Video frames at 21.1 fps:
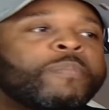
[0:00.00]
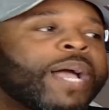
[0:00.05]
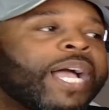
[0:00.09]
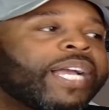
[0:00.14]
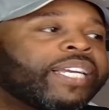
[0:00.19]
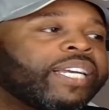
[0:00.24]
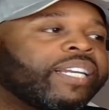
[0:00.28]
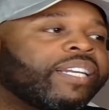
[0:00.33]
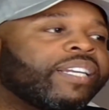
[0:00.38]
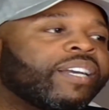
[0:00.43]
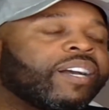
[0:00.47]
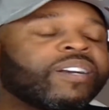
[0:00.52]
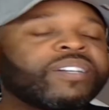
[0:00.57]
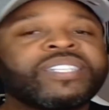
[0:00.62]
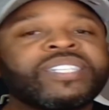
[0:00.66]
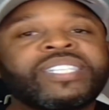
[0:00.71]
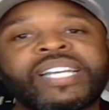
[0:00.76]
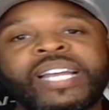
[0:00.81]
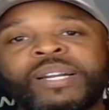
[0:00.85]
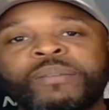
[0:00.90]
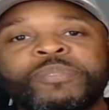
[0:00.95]
back in there,
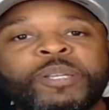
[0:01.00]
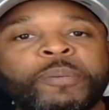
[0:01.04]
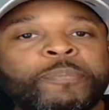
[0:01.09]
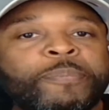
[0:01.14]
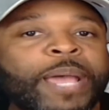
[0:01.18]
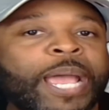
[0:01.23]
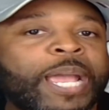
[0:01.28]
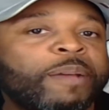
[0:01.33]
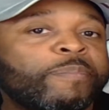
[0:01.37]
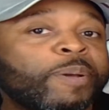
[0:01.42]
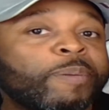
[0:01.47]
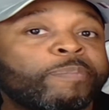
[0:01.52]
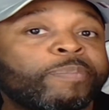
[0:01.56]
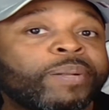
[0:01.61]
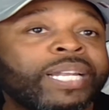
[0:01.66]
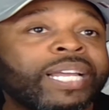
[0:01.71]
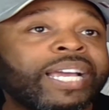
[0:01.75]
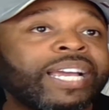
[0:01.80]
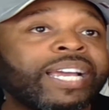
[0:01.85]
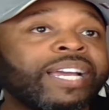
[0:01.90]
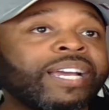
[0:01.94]
set up the payment
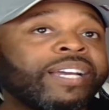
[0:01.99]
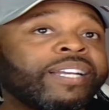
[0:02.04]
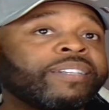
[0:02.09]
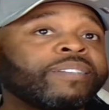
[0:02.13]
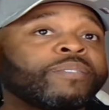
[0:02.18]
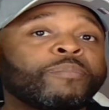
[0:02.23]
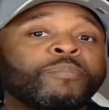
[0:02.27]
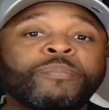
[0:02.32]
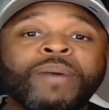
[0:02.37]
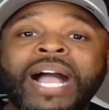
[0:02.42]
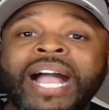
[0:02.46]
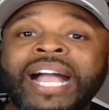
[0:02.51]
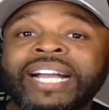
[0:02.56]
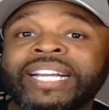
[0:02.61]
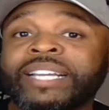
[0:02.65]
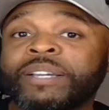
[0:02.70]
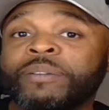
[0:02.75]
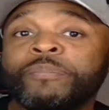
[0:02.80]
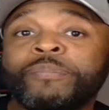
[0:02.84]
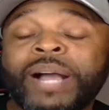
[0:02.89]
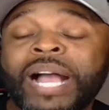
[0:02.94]
plan. My
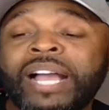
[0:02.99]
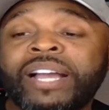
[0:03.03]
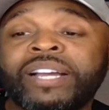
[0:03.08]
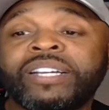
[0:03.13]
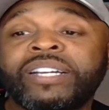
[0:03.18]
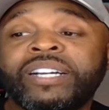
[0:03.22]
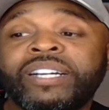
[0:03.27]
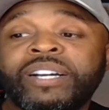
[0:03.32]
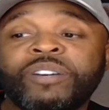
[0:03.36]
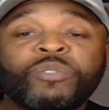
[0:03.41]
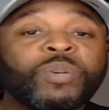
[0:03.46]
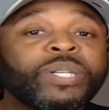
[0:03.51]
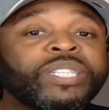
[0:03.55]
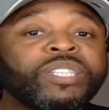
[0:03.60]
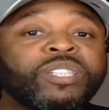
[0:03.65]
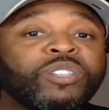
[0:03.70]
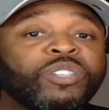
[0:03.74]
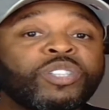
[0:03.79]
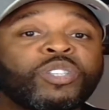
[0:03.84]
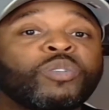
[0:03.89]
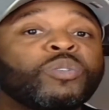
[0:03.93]

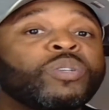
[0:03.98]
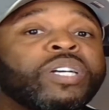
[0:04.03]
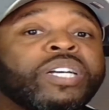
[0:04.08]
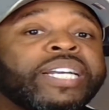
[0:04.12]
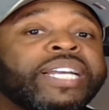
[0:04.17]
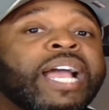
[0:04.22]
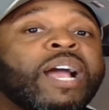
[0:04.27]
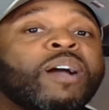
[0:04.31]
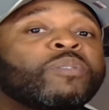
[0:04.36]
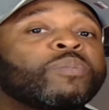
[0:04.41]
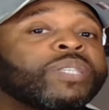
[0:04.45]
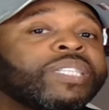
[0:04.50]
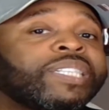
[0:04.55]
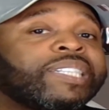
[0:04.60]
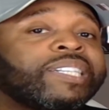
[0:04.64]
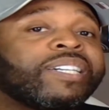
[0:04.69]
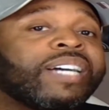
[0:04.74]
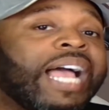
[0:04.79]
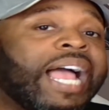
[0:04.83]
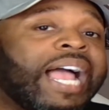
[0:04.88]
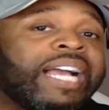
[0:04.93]
original student account was
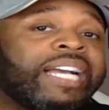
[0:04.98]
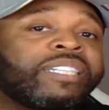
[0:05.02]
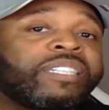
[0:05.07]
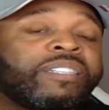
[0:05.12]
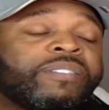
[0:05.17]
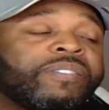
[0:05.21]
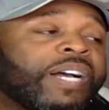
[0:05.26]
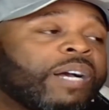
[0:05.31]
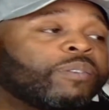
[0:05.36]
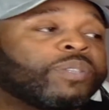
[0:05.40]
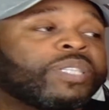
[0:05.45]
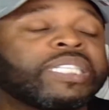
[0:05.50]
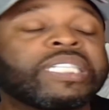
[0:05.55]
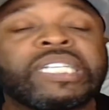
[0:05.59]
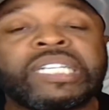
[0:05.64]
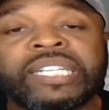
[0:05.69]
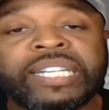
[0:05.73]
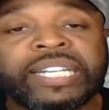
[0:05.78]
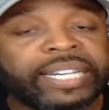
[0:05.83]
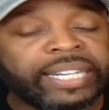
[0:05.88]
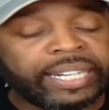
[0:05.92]
still active. I was
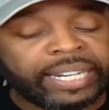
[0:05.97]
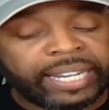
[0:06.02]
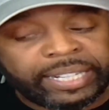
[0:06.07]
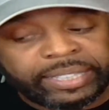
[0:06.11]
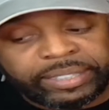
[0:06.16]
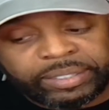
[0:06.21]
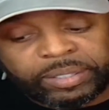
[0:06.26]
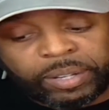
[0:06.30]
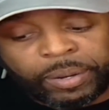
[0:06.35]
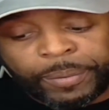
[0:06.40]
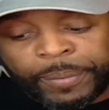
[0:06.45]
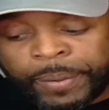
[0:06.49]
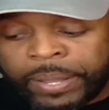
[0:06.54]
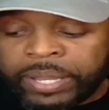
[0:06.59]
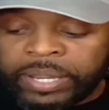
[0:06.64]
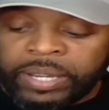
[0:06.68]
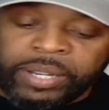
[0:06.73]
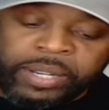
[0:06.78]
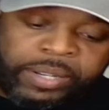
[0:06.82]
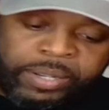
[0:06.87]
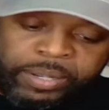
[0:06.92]
still looking at it, so
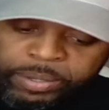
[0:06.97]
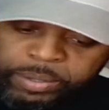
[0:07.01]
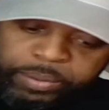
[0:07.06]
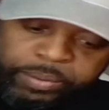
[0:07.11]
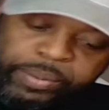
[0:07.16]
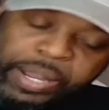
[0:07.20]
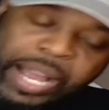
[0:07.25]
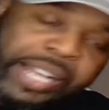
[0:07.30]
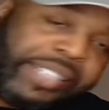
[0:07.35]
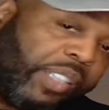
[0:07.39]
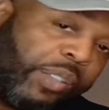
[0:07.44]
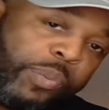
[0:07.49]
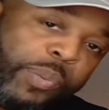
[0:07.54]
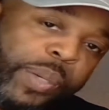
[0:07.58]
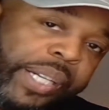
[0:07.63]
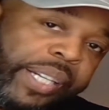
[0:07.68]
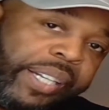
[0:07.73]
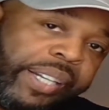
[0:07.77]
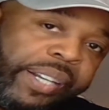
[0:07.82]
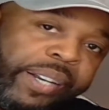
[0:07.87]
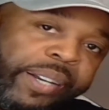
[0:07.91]
I just
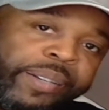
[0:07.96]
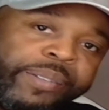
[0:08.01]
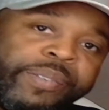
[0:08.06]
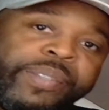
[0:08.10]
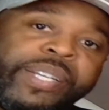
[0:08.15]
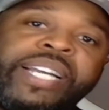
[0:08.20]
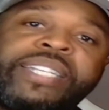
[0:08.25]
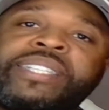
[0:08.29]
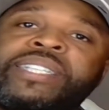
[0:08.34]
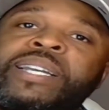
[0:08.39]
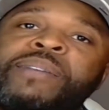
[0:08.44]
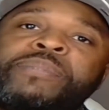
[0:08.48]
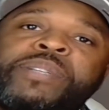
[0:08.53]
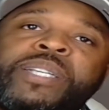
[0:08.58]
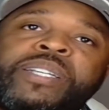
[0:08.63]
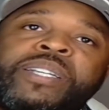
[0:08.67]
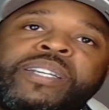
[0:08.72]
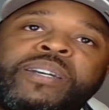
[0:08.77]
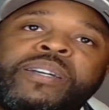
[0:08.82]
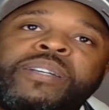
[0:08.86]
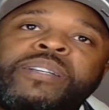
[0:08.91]
went in there,
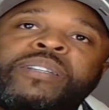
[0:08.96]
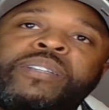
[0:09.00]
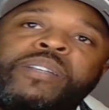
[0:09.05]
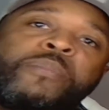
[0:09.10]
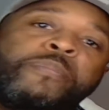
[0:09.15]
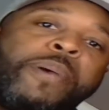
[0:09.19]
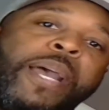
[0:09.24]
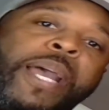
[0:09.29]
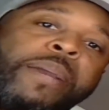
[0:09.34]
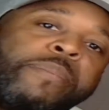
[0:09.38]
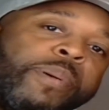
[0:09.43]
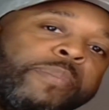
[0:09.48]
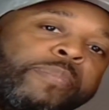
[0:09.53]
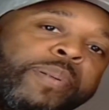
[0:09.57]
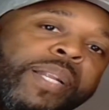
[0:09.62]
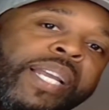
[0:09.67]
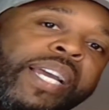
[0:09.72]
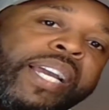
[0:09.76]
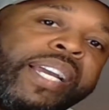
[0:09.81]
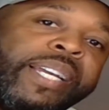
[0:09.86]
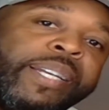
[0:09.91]
accepted the payment
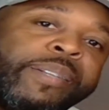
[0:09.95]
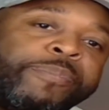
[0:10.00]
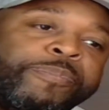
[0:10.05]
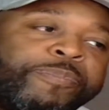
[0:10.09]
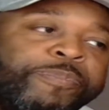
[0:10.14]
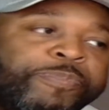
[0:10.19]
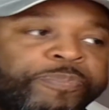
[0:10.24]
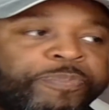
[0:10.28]
plan